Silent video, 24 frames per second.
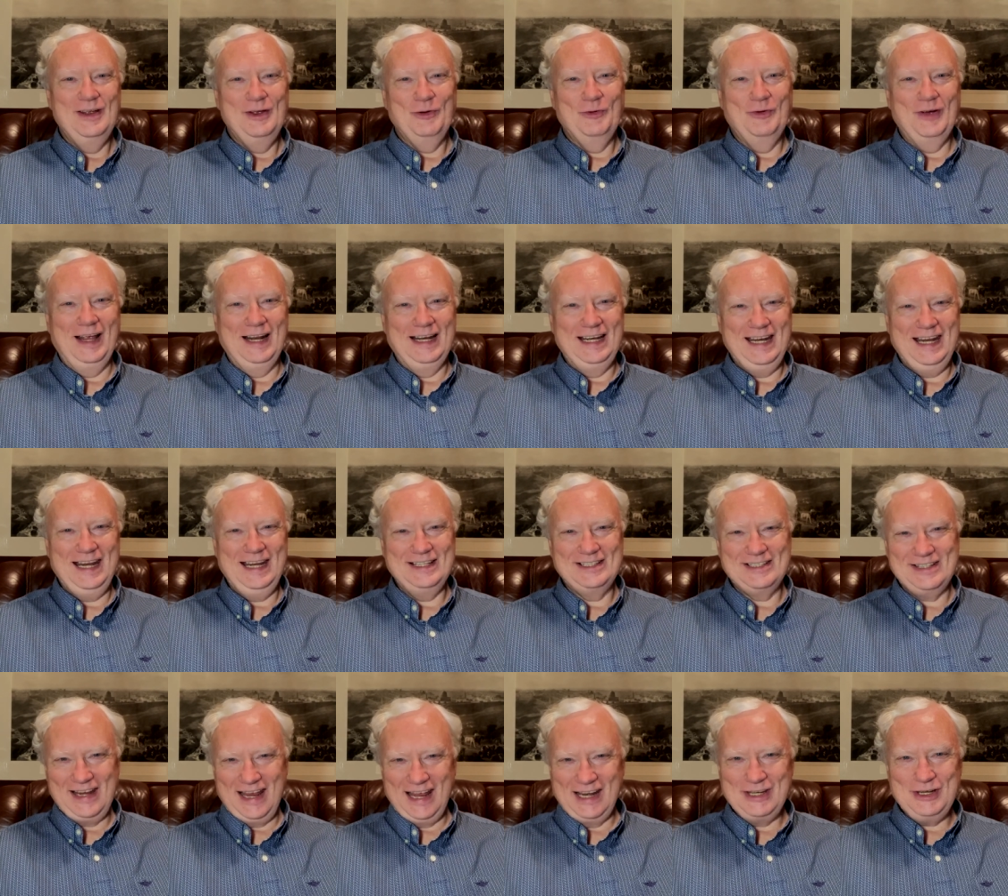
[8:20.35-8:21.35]
when he
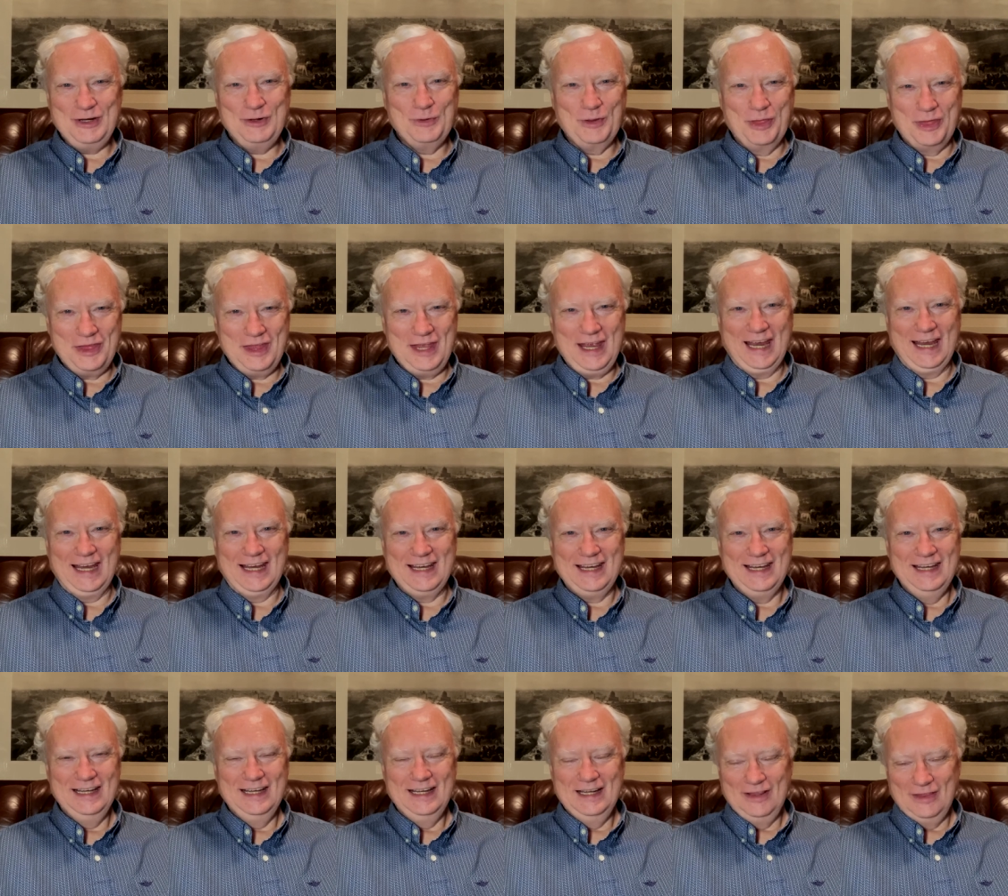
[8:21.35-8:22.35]
said, You think
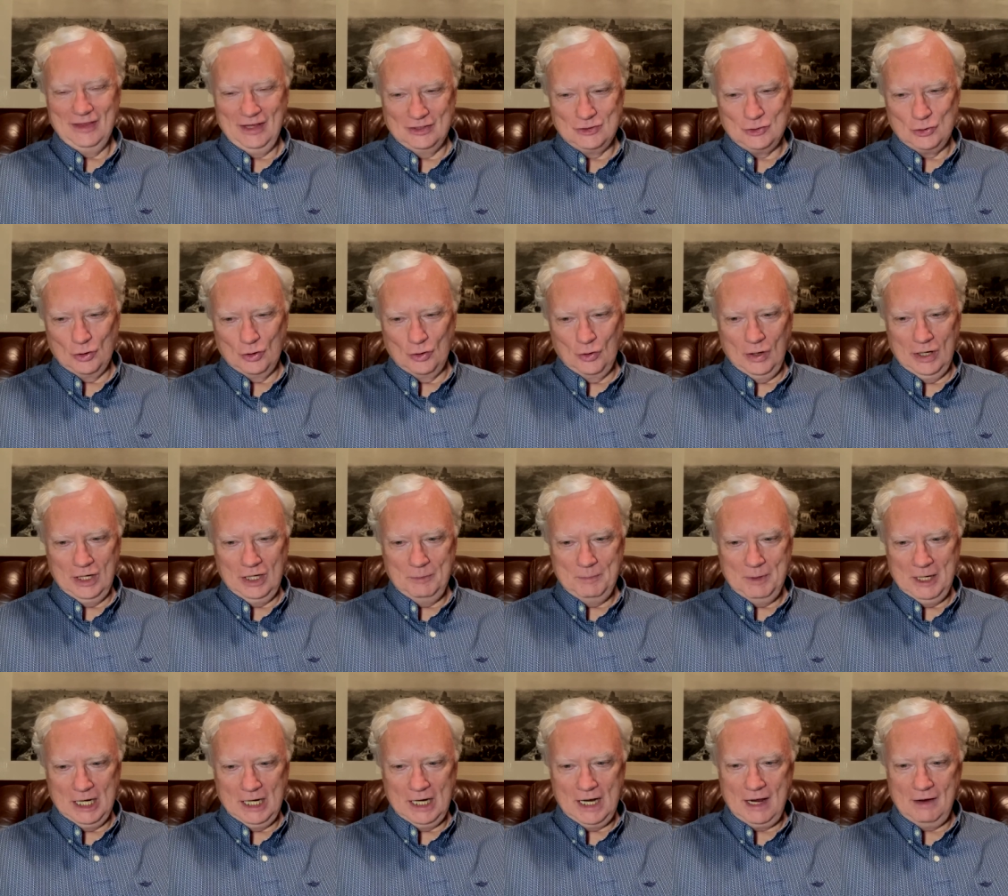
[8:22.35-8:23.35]
that you're going to
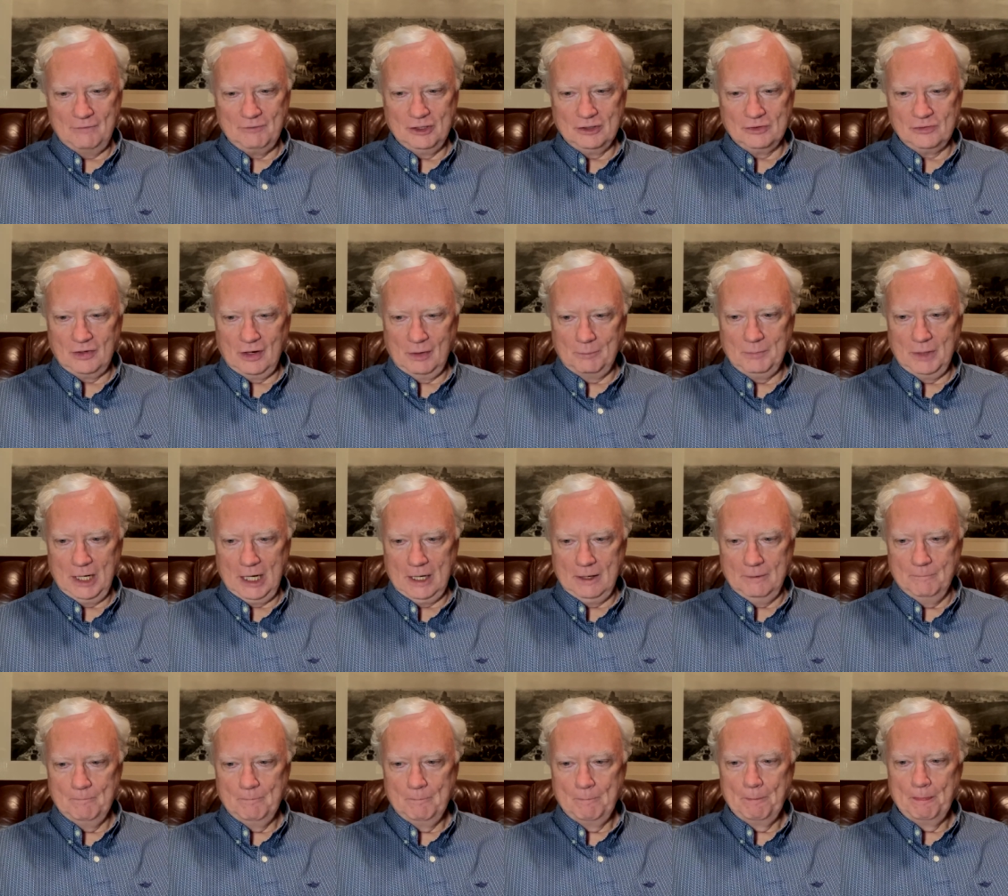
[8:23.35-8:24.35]
be in heaven someday.